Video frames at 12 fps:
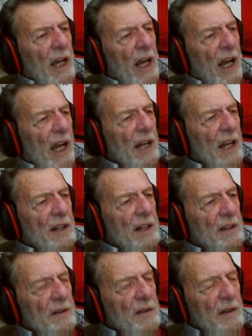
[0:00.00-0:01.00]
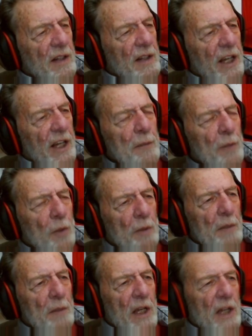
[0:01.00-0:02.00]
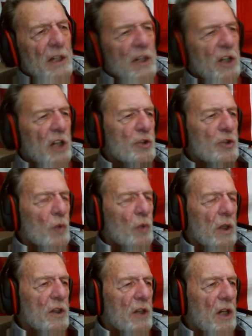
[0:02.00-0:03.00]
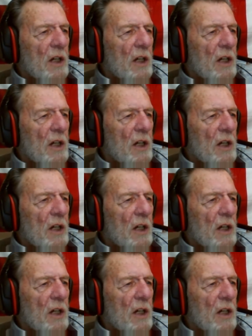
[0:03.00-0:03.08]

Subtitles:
And he put me in touch with